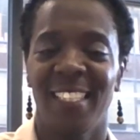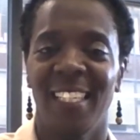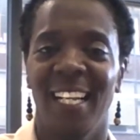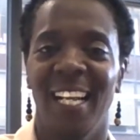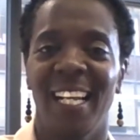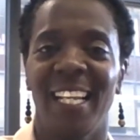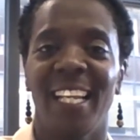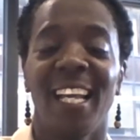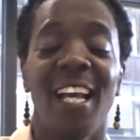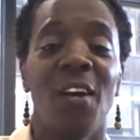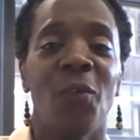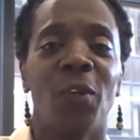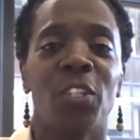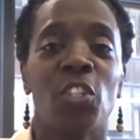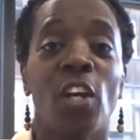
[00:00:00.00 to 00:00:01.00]
Hi, I
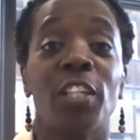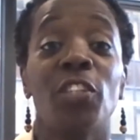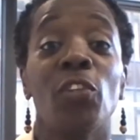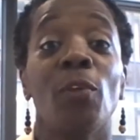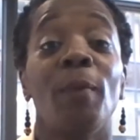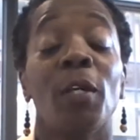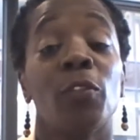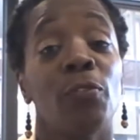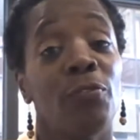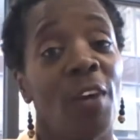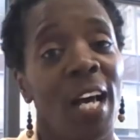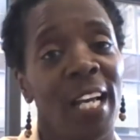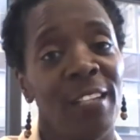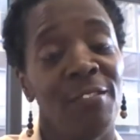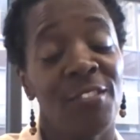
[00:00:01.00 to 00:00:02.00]
want to talk to you about
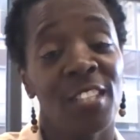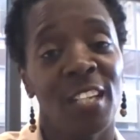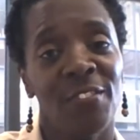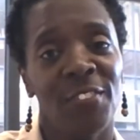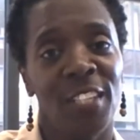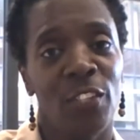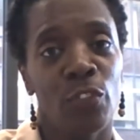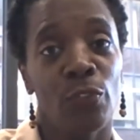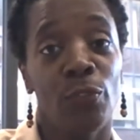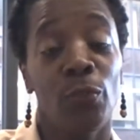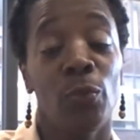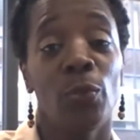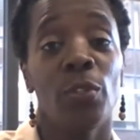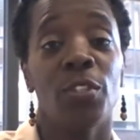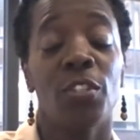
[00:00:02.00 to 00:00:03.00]
5 tough
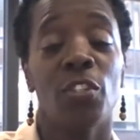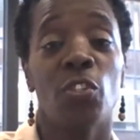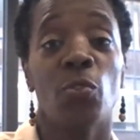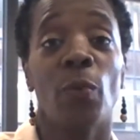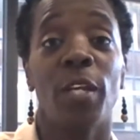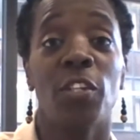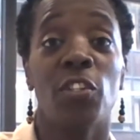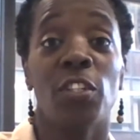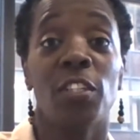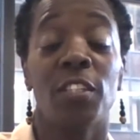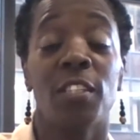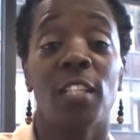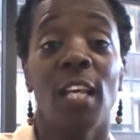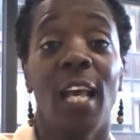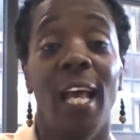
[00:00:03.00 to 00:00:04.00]
interview
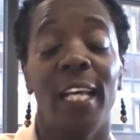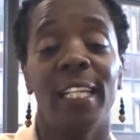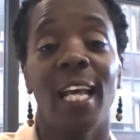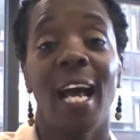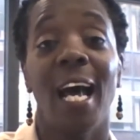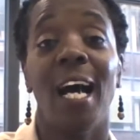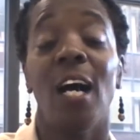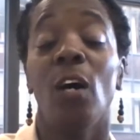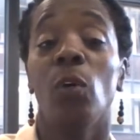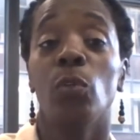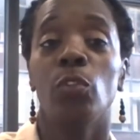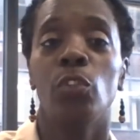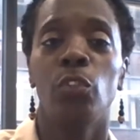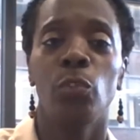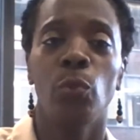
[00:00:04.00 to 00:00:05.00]
situations and how
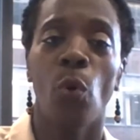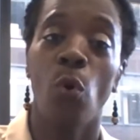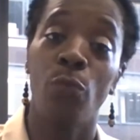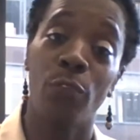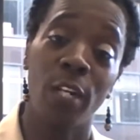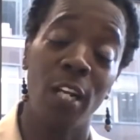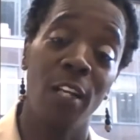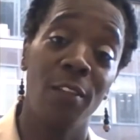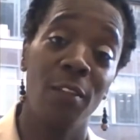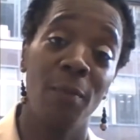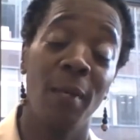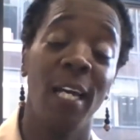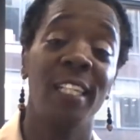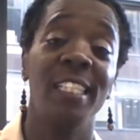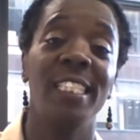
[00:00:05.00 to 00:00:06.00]
to overcome them,
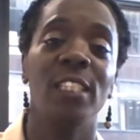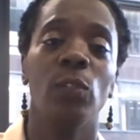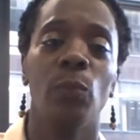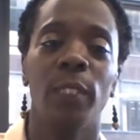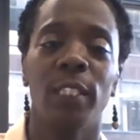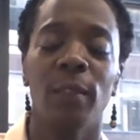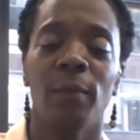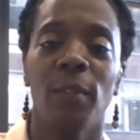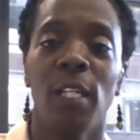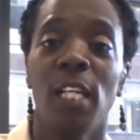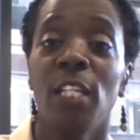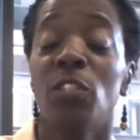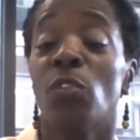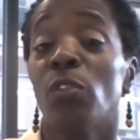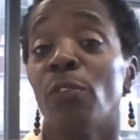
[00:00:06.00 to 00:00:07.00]
how to deal with them.
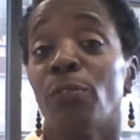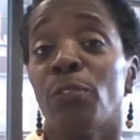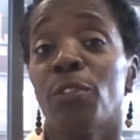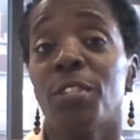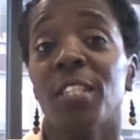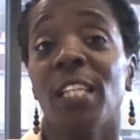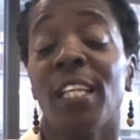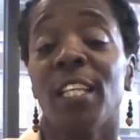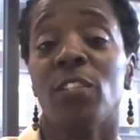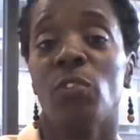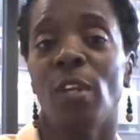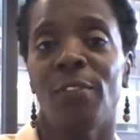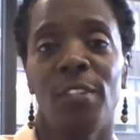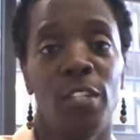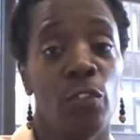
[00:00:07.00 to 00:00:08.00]
So the first thing is
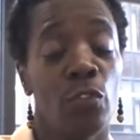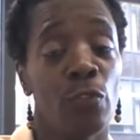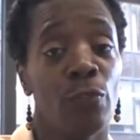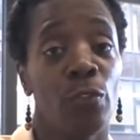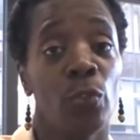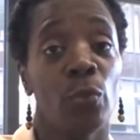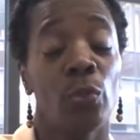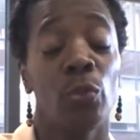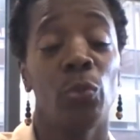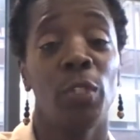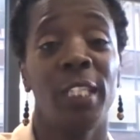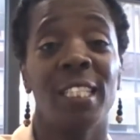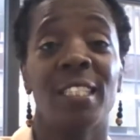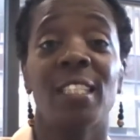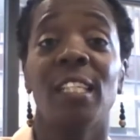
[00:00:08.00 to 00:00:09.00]
you have an interviewer who
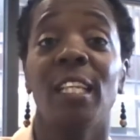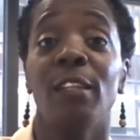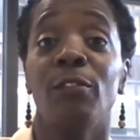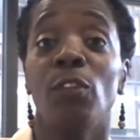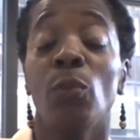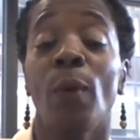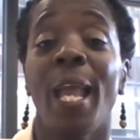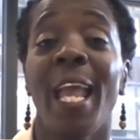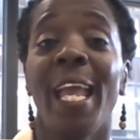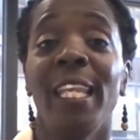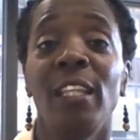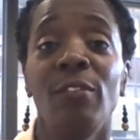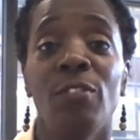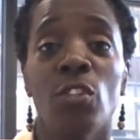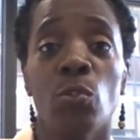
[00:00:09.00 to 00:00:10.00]
doesn't give you
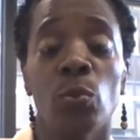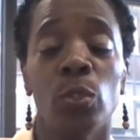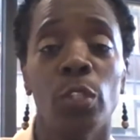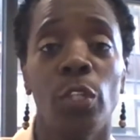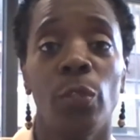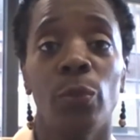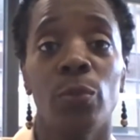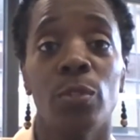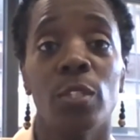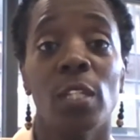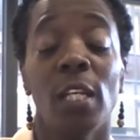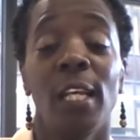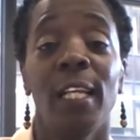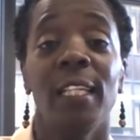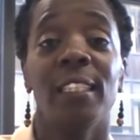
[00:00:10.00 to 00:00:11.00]
any visual cues,
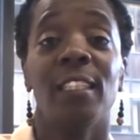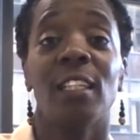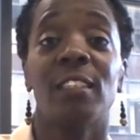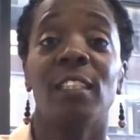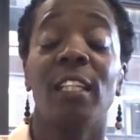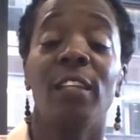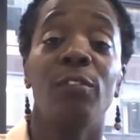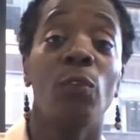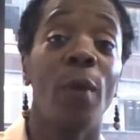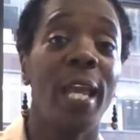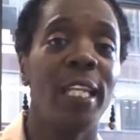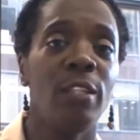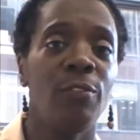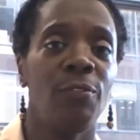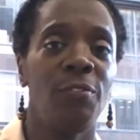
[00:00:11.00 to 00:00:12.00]
doesn't give you
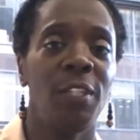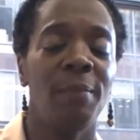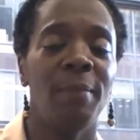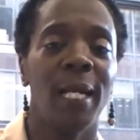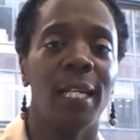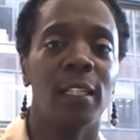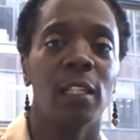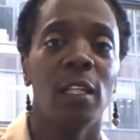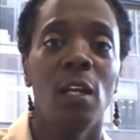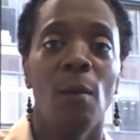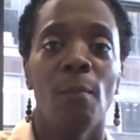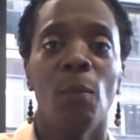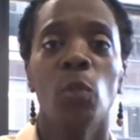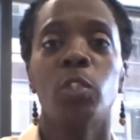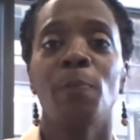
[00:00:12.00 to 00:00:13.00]
any feedback.
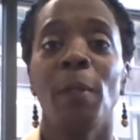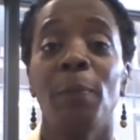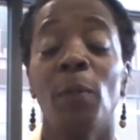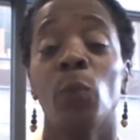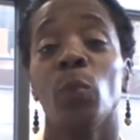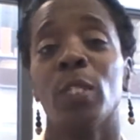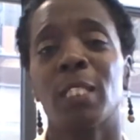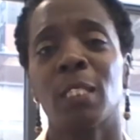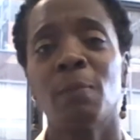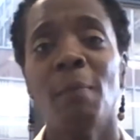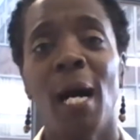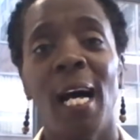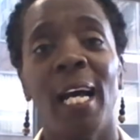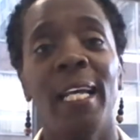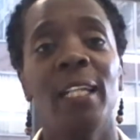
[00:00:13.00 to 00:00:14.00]
Most people will
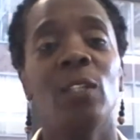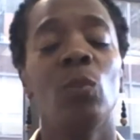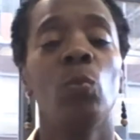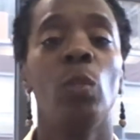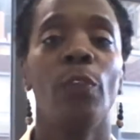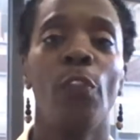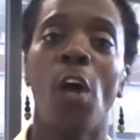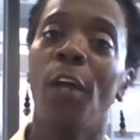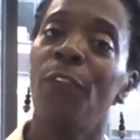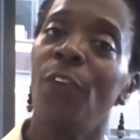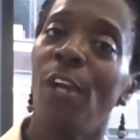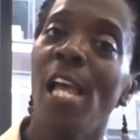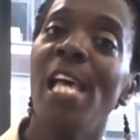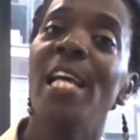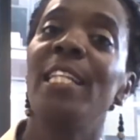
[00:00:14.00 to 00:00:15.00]
smile, will nod
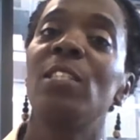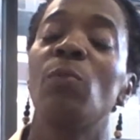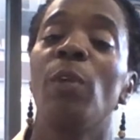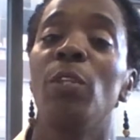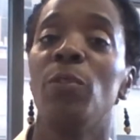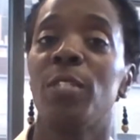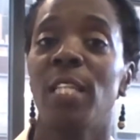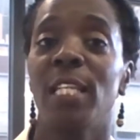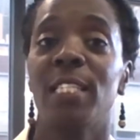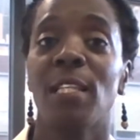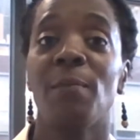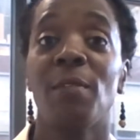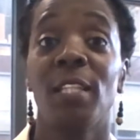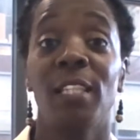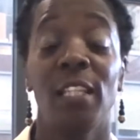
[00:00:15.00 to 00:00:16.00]
their heads when you say
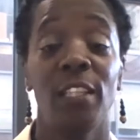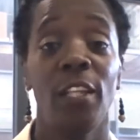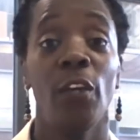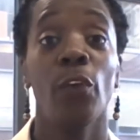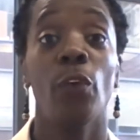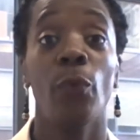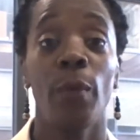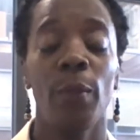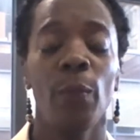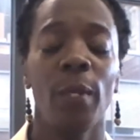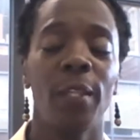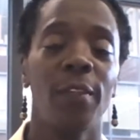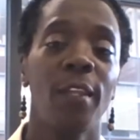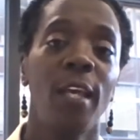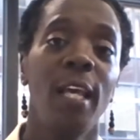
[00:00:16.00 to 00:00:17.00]
something that they agree
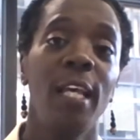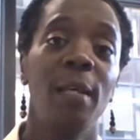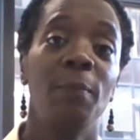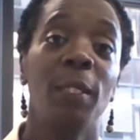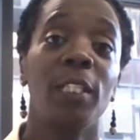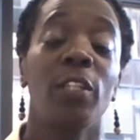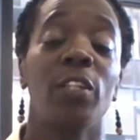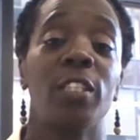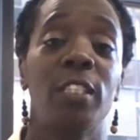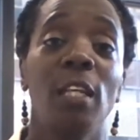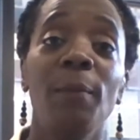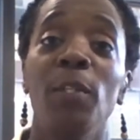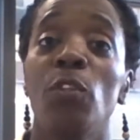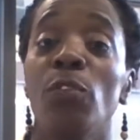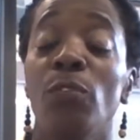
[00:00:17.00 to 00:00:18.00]
with. But there are
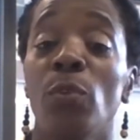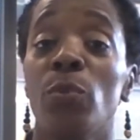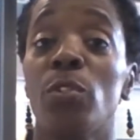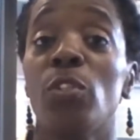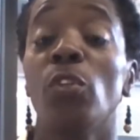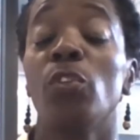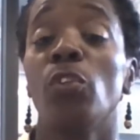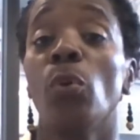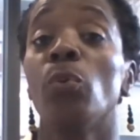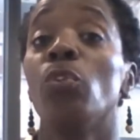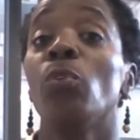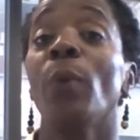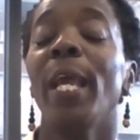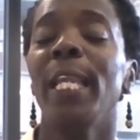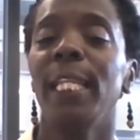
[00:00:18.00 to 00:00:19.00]
some interviewers that don't
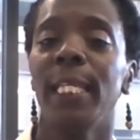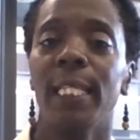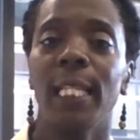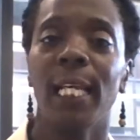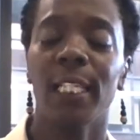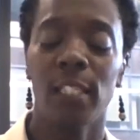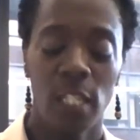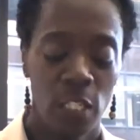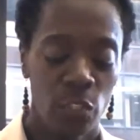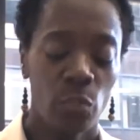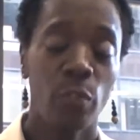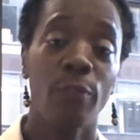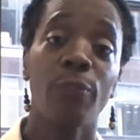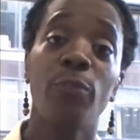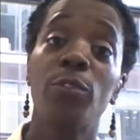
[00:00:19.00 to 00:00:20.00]
do any of that.
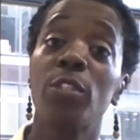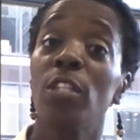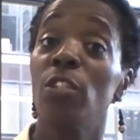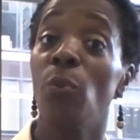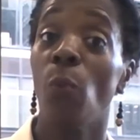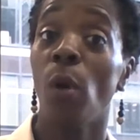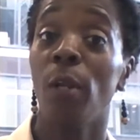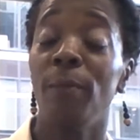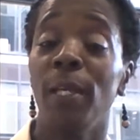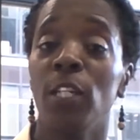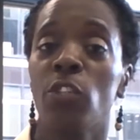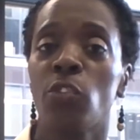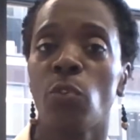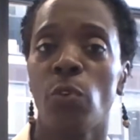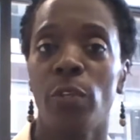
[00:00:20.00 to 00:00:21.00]
So the first thing you want to
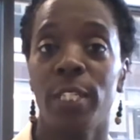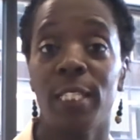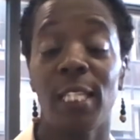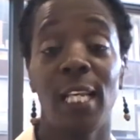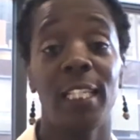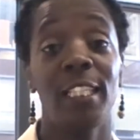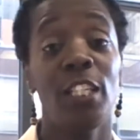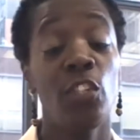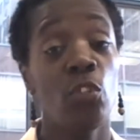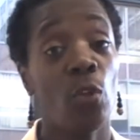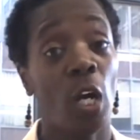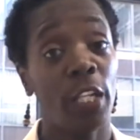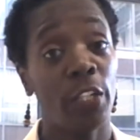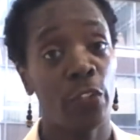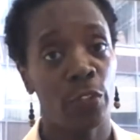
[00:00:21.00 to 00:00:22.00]
make sure is that, did you
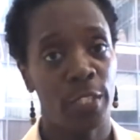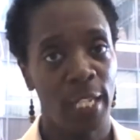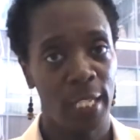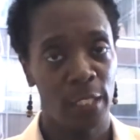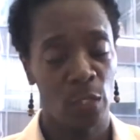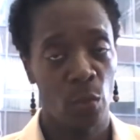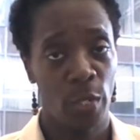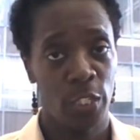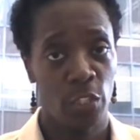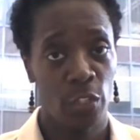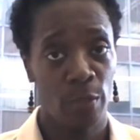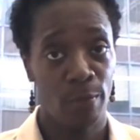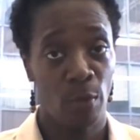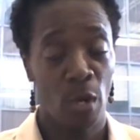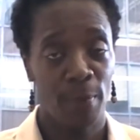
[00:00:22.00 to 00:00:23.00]
understand the
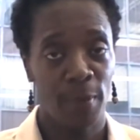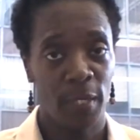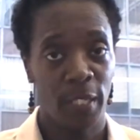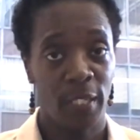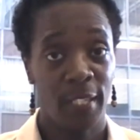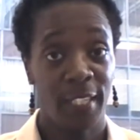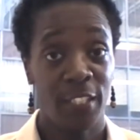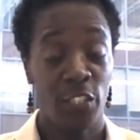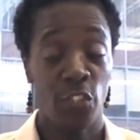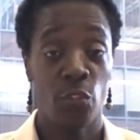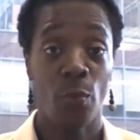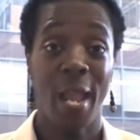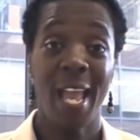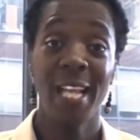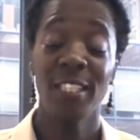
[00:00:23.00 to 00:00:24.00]
question properly? Did
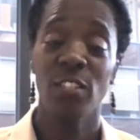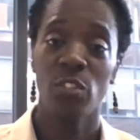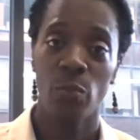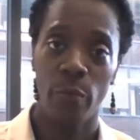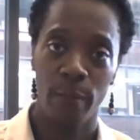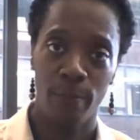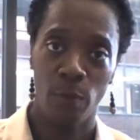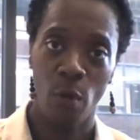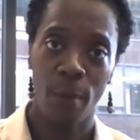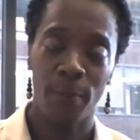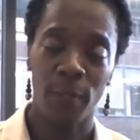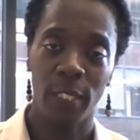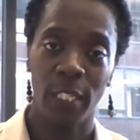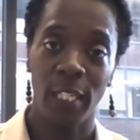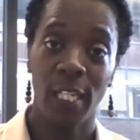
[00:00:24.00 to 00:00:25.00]
you answer it
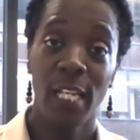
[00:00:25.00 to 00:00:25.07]
properly?